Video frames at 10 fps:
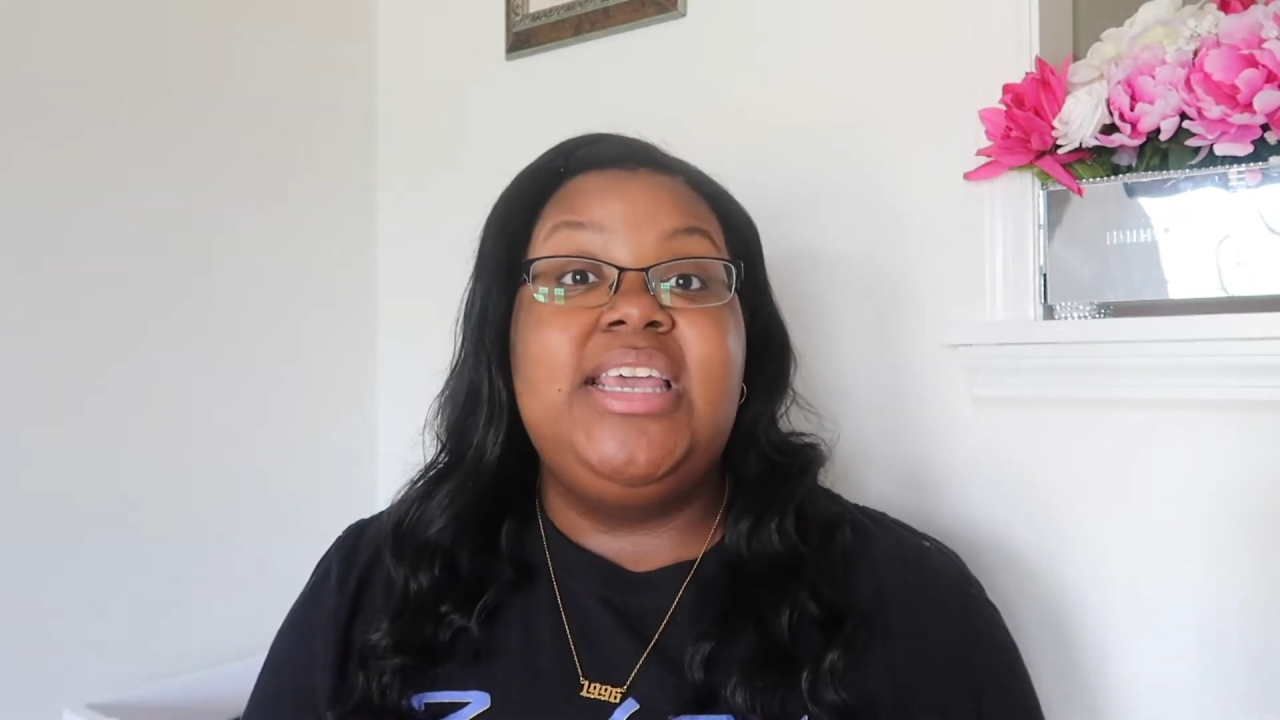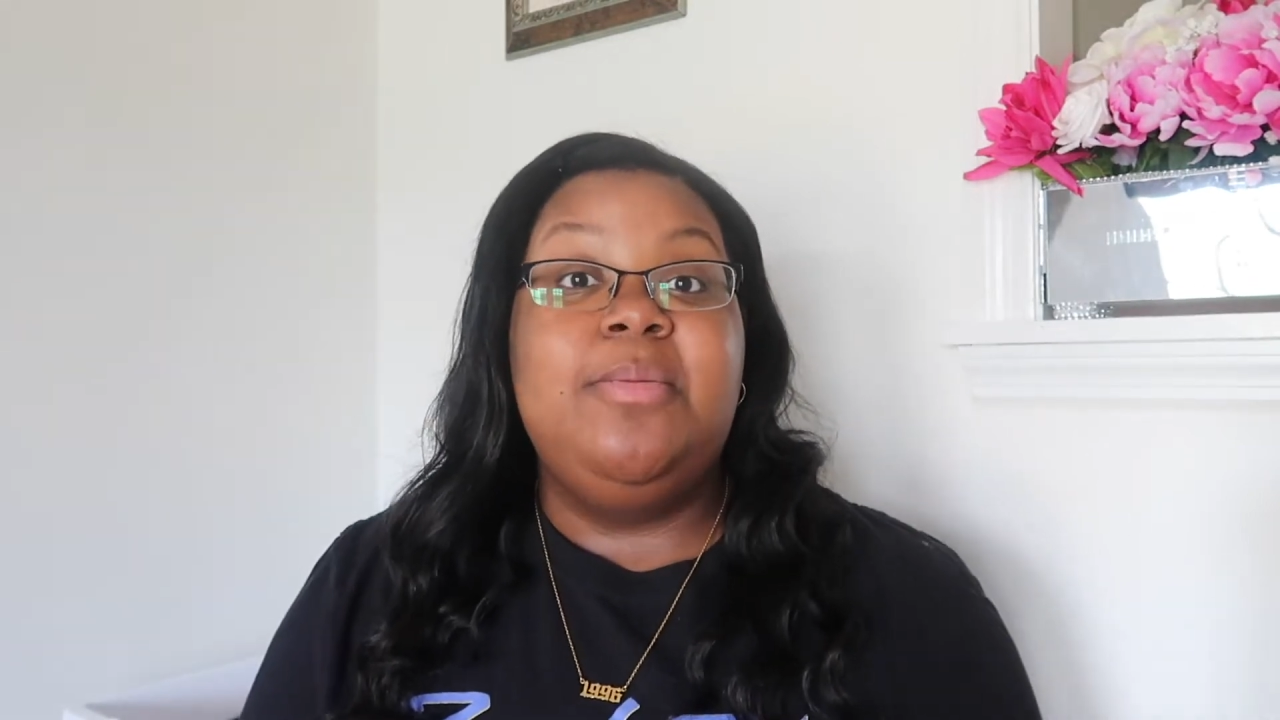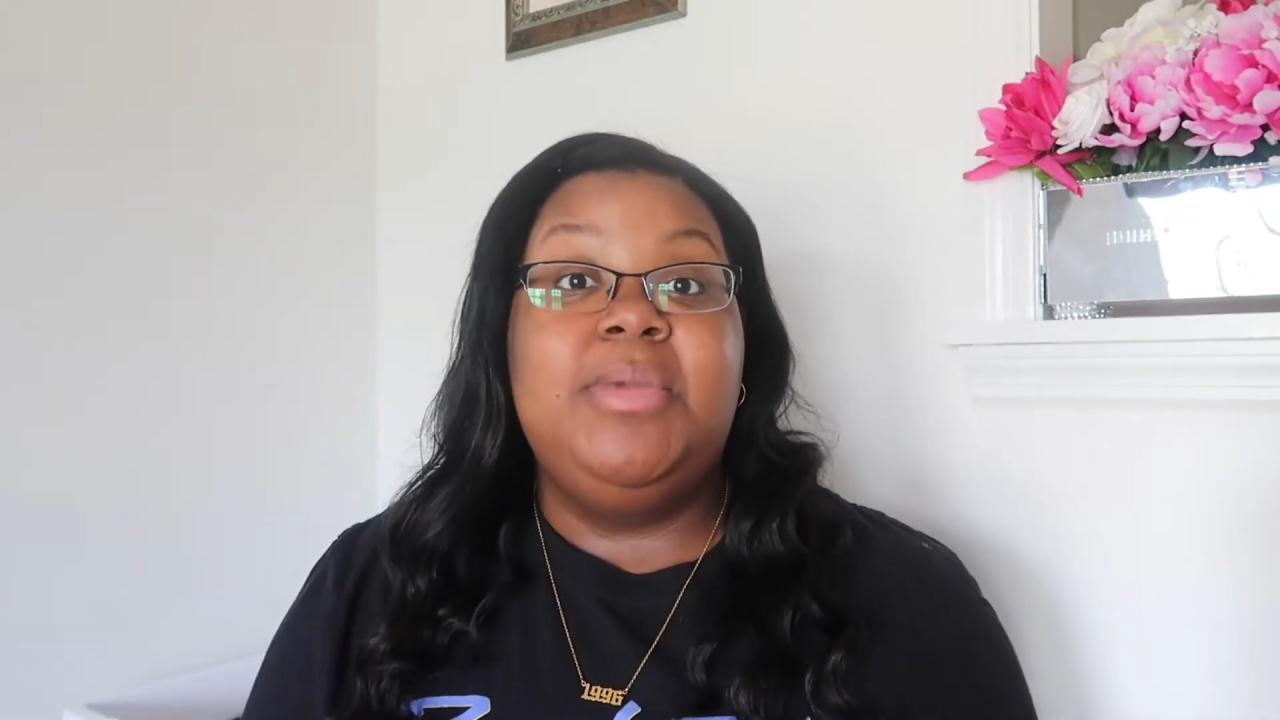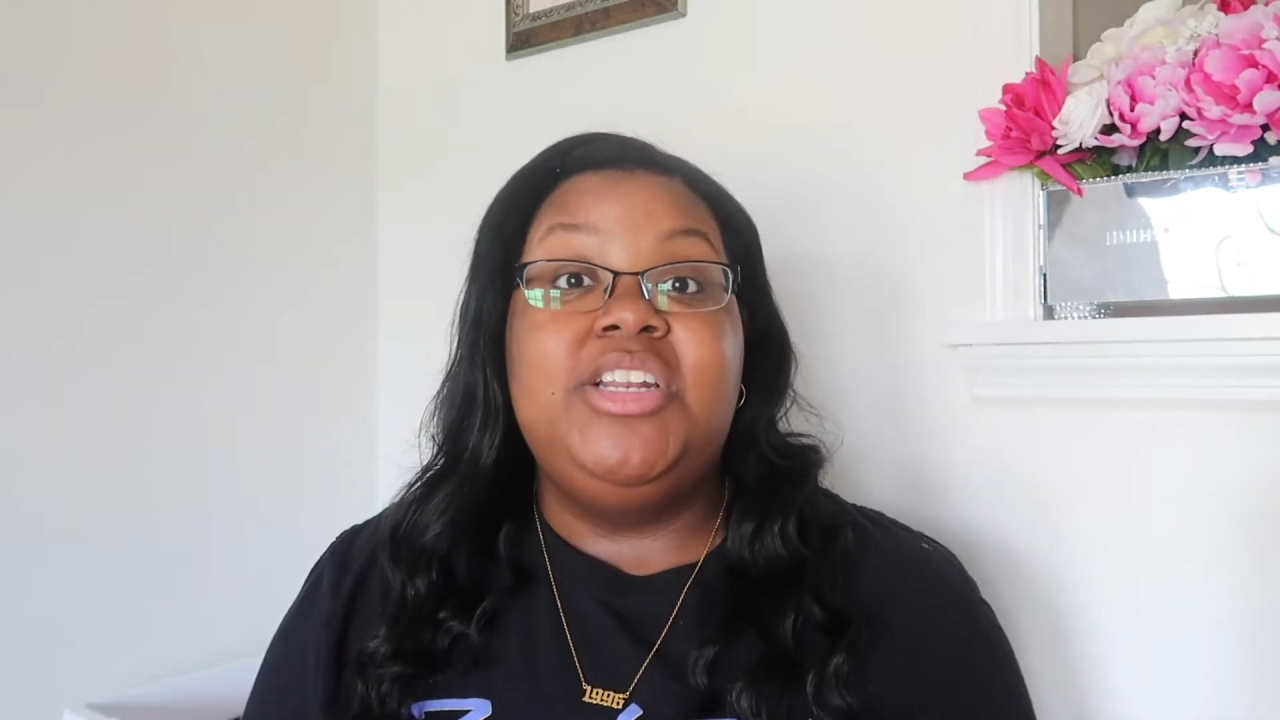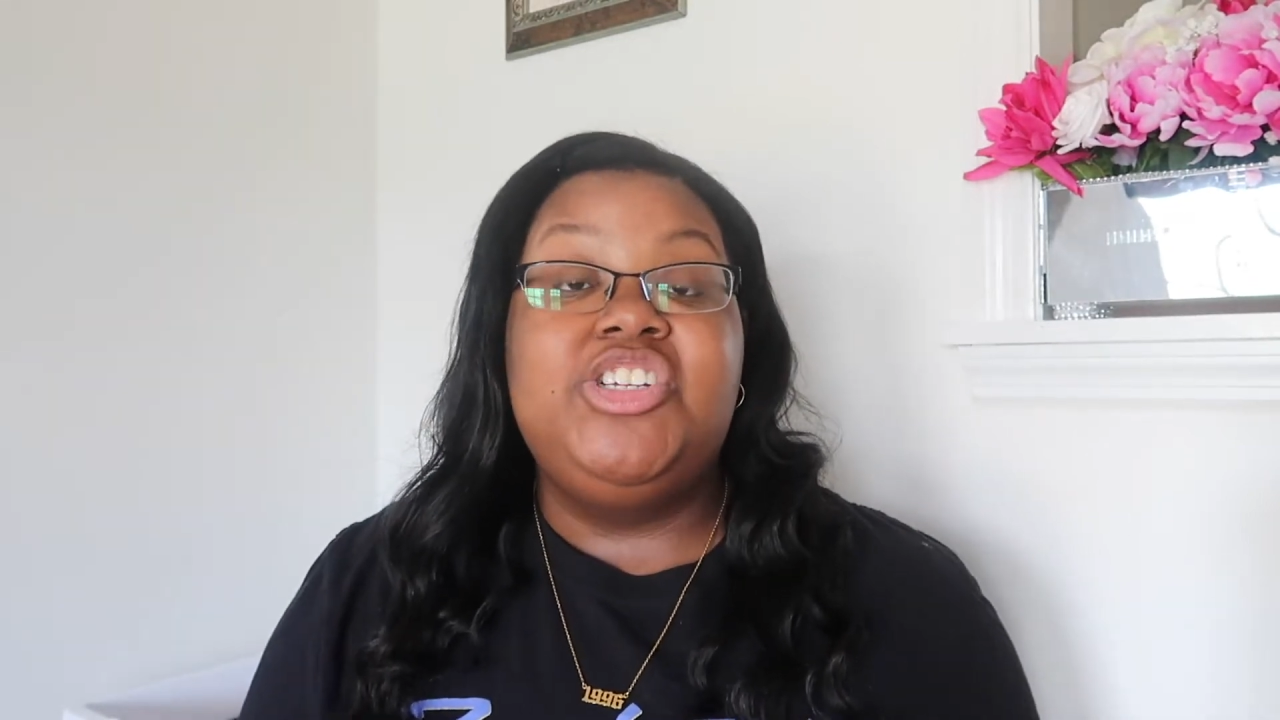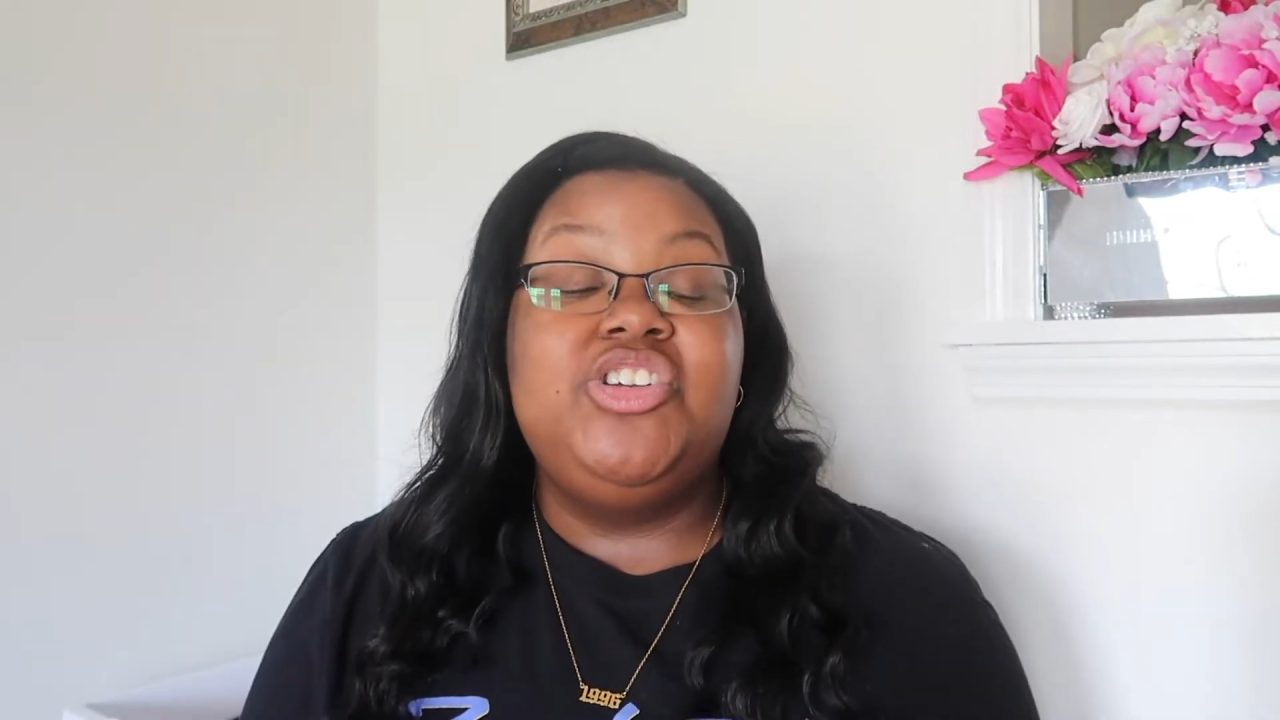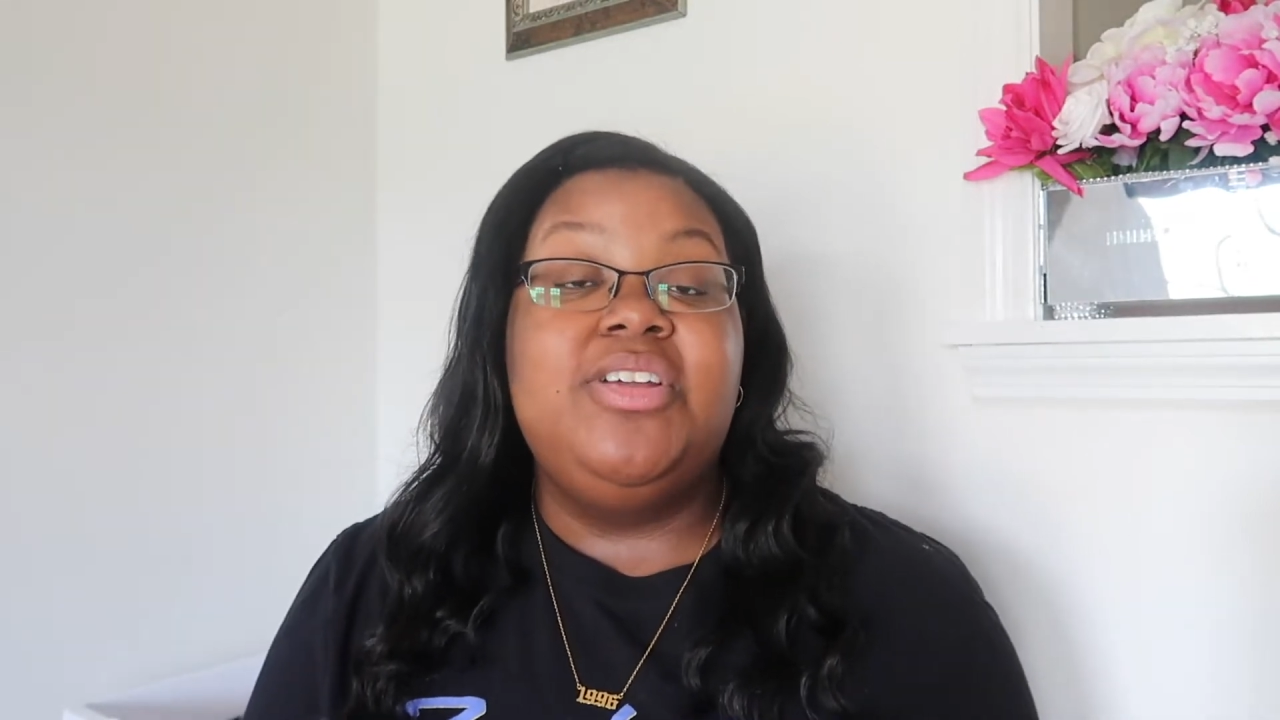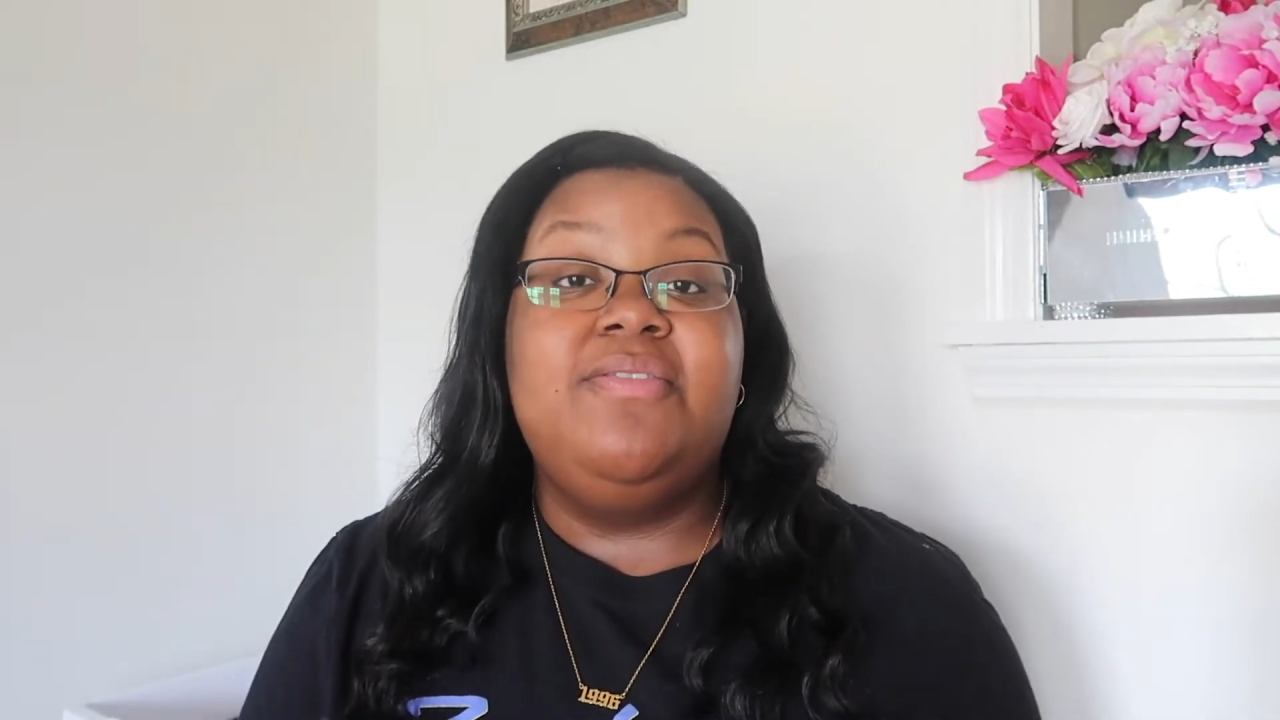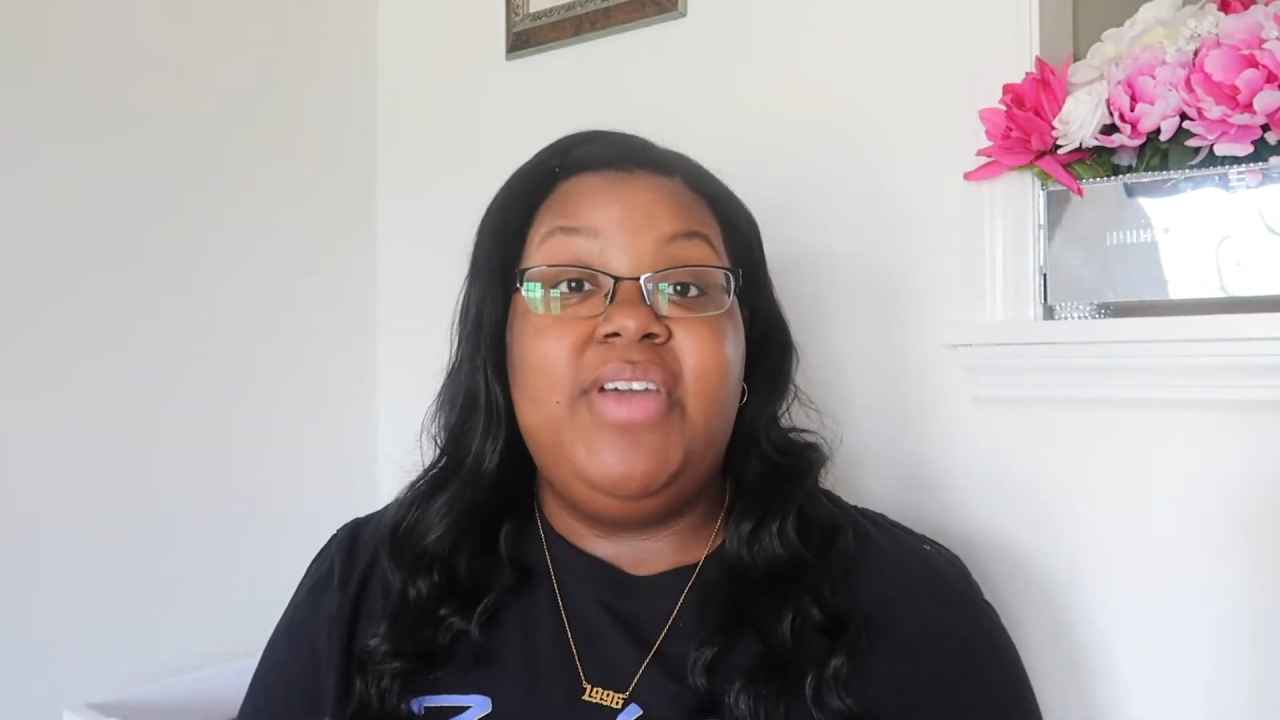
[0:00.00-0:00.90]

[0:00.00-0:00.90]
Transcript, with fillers: administering